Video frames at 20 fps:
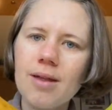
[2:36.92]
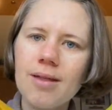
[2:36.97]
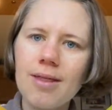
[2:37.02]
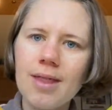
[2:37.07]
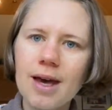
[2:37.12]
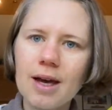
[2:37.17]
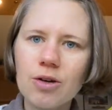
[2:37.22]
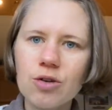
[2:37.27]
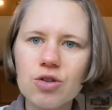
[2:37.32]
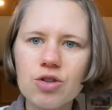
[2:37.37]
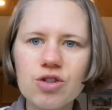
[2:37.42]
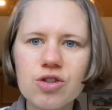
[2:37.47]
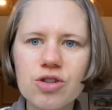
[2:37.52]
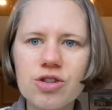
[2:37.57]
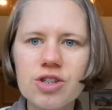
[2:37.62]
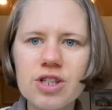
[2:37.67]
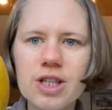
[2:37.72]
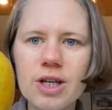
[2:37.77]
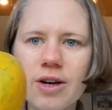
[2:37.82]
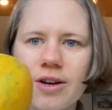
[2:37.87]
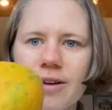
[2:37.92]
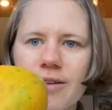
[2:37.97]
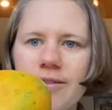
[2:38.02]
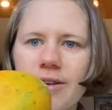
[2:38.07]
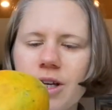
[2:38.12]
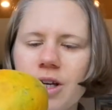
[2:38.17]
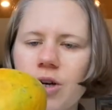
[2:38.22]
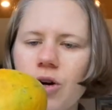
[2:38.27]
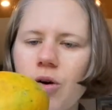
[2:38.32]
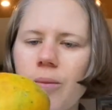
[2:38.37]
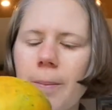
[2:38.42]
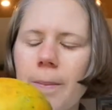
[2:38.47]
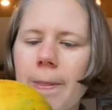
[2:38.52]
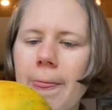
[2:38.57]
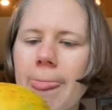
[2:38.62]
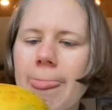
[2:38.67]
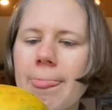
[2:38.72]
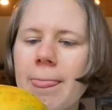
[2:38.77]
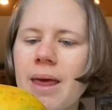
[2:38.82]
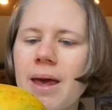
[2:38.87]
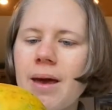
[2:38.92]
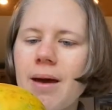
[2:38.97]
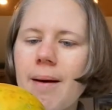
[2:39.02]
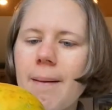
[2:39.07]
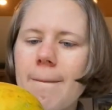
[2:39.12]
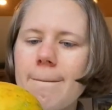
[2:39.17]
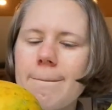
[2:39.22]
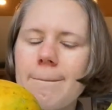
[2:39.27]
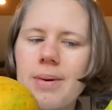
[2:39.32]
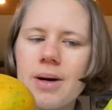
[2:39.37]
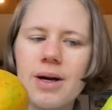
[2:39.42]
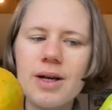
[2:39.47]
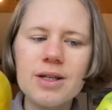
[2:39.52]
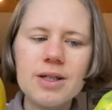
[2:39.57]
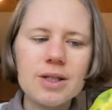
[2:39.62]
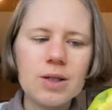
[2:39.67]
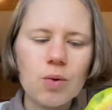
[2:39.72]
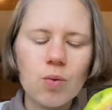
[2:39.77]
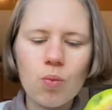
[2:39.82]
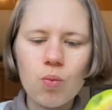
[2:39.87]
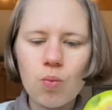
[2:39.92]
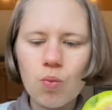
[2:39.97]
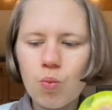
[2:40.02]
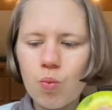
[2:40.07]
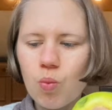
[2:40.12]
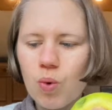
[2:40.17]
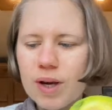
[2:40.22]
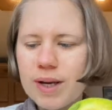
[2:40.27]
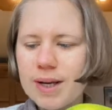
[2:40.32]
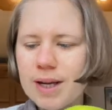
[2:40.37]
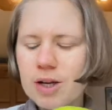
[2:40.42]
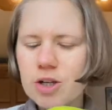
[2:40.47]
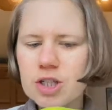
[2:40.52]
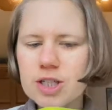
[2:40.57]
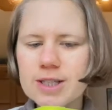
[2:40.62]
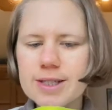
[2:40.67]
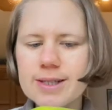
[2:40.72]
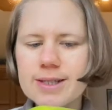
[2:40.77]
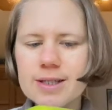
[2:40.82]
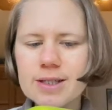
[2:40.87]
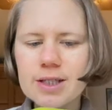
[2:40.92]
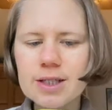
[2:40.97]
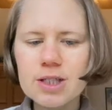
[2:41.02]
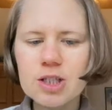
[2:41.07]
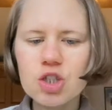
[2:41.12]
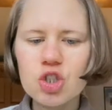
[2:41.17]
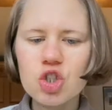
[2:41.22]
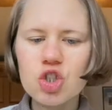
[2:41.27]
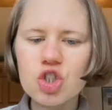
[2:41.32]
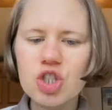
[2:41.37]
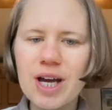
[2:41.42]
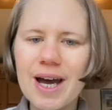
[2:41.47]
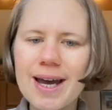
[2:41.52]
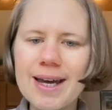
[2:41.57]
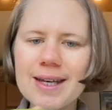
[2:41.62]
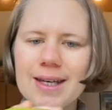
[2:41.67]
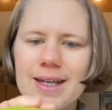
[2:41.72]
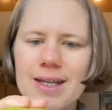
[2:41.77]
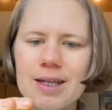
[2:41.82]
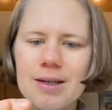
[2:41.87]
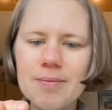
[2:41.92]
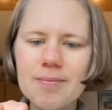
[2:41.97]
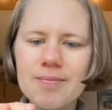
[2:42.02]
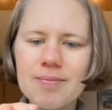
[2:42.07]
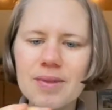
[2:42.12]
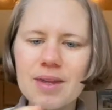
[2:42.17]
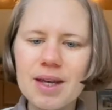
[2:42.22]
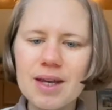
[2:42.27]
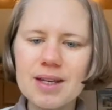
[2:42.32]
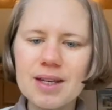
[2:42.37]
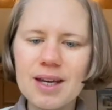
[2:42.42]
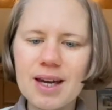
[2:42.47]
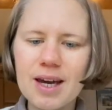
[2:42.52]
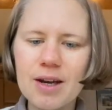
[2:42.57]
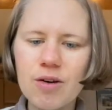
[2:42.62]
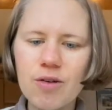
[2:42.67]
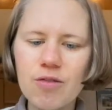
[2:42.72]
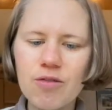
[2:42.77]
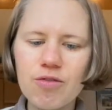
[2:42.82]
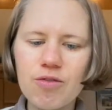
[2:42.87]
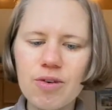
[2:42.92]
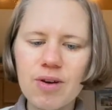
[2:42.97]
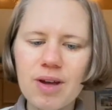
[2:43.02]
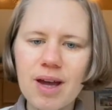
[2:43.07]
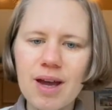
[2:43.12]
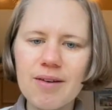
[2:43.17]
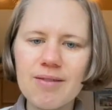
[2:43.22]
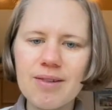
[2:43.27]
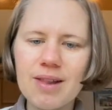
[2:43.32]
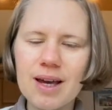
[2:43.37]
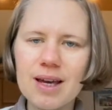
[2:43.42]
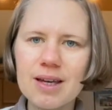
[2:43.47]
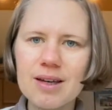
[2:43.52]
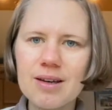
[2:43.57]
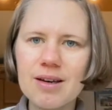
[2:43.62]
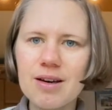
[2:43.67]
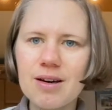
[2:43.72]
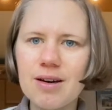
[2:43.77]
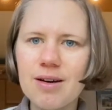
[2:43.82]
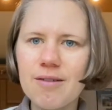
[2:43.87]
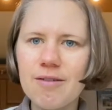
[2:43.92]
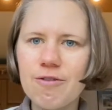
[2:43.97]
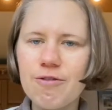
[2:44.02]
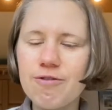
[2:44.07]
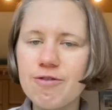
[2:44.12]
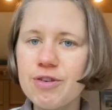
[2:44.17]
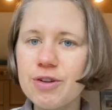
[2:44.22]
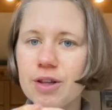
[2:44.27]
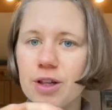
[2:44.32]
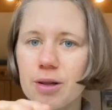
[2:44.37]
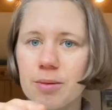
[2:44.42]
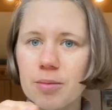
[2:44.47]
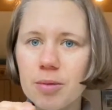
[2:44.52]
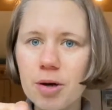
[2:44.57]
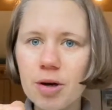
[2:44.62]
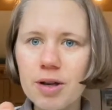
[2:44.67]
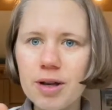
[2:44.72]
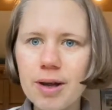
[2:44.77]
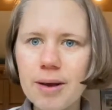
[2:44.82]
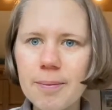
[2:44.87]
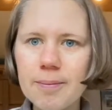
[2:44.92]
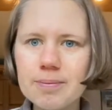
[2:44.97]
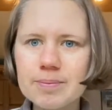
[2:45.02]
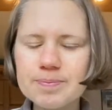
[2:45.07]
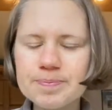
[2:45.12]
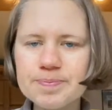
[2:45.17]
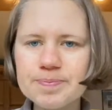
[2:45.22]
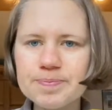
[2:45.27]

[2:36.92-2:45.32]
that good to see on the video, but when they're still shiny and kind of have like a film on them,